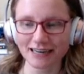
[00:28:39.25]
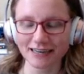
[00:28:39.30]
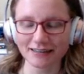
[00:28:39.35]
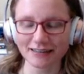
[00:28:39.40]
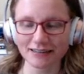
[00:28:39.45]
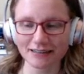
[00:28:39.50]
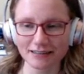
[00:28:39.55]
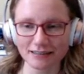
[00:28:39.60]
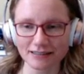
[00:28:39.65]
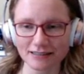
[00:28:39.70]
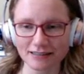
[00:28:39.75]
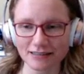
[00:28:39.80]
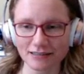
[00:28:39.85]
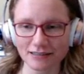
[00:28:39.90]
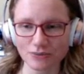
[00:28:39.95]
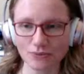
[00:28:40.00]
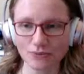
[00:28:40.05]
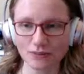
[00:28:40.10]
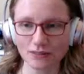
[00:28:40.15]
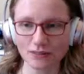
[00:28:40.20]
I think it
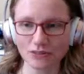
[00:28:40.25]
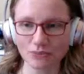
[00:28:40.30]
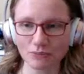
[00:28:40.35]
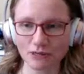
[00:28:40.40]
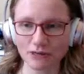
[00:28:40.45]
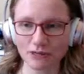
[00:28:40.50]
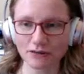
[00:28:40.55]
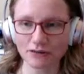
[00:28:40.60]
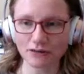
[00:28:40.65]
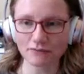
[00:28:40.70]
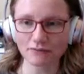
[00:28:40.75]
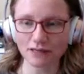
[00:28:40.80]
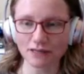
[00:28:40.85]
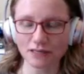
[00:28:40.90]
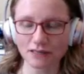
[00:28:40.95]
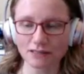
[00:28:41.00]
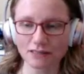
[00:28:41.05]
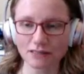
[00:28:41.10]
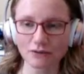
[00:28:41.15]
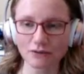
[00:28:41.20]
sticks with the spirit of
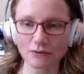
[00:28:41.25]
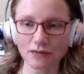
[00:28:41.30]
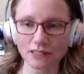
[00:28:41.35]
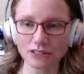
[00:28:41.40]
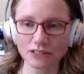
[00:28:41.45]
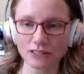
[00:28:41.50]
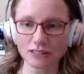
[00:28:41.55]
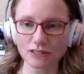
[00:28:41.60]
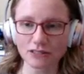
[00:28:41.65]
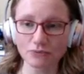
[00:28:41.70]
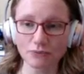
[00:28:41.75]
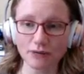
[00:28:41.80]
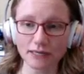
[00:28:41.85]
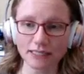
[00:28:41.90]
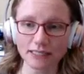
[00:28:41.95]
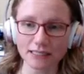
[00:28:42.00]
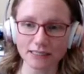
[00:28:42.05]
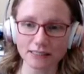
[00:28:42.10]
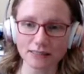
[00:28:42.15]
it because the question is what